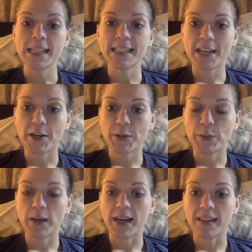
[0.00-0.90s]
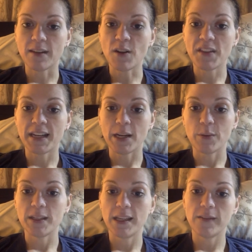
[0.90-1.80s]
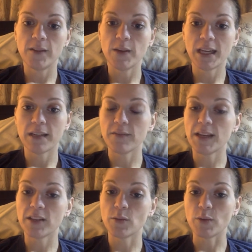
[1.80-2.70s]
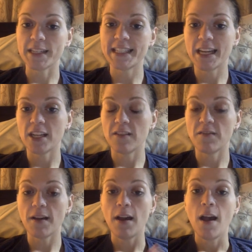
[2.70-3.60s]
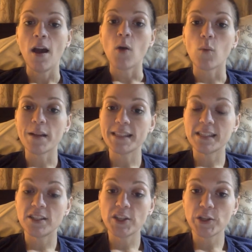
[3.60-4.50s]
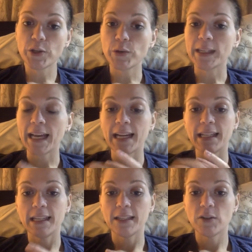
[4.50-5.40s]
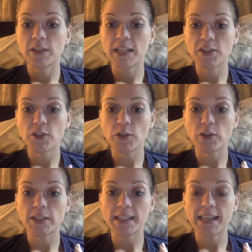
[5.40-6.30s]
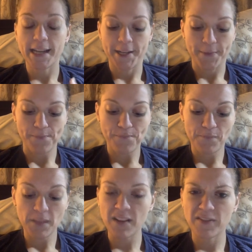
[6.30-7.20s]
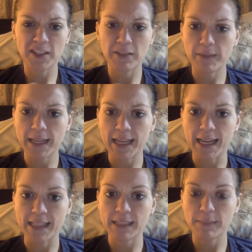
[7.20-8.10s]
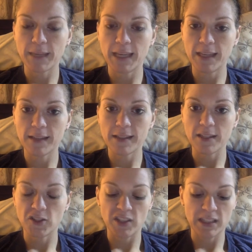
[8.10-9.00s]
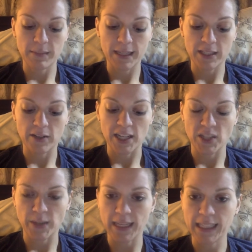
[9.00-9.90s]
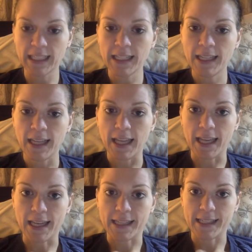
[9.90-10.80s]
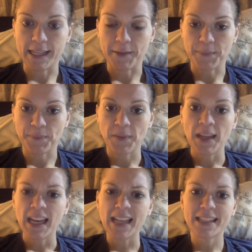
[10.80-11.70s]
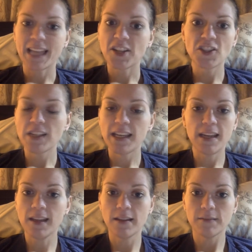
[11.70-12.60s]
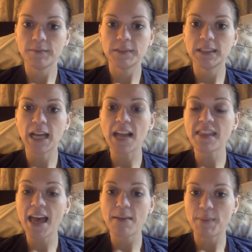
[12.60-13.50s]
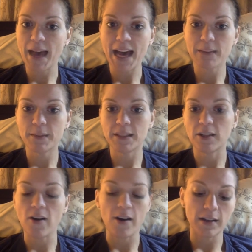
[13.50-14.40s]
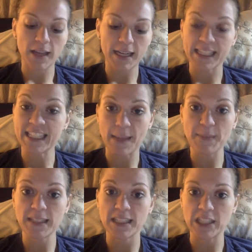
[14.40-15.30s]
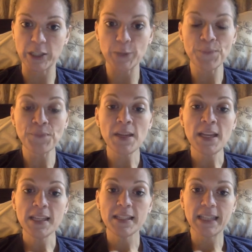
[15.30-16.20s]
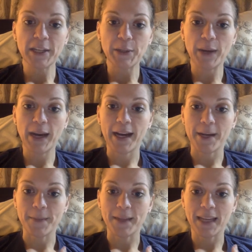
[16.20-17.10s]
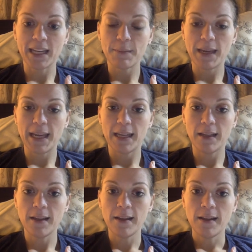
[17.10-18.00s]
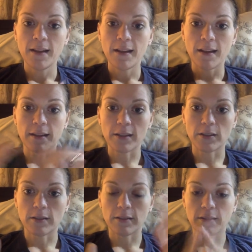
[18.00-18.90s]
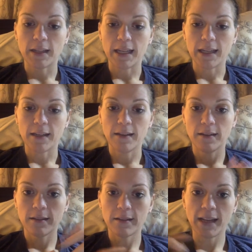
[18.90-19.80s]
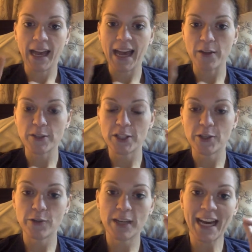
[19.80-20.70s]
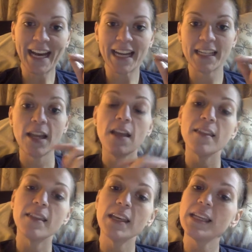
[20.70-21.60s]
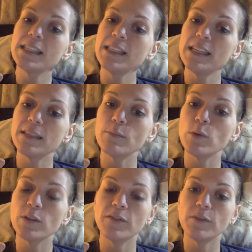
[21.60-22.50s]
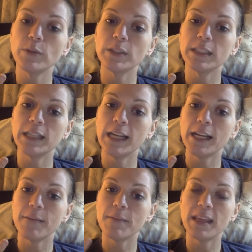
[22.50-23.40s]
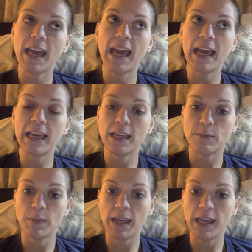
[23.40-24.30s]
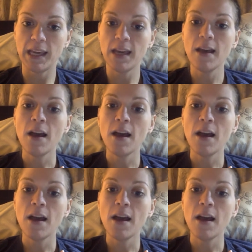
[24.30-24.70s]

So I thought that I would give you kind of like the rundown of what to do and how to get credentialed. Um, a friend of mine asked me since she's about to graduate, and um, it's actually not that bad, but there are a lot of steps to do. So um, I kind of made a little. Uh, how to guide. This is more for um, the AANP.